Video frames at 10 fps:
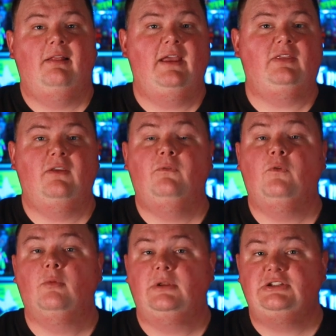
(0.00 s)
Like the
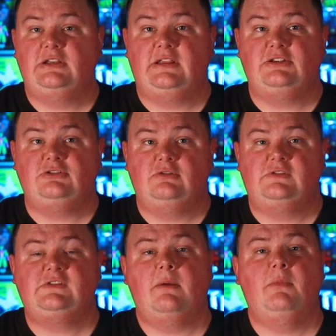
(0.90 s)
aforementioned
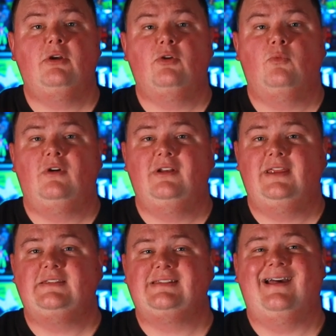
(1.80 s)
issues, Submariner 1
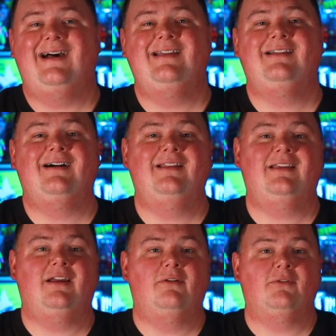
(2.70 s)
has an
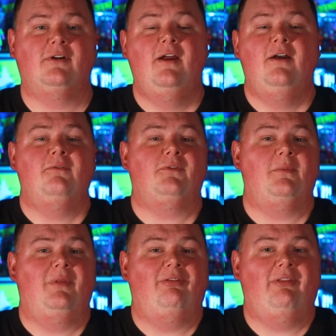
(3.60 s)
iconic cover
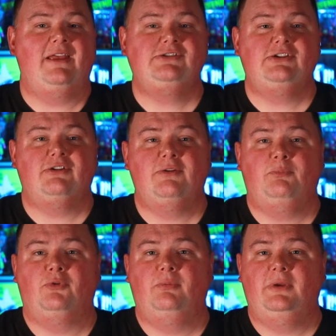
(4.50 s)
from legendary
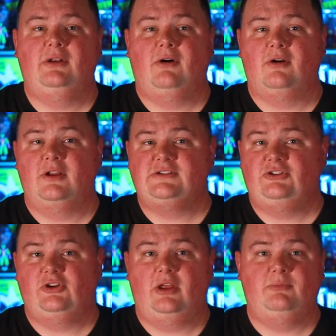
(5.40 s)
bullpen
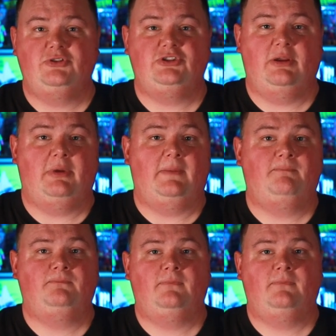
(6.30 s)
artist John Buscema.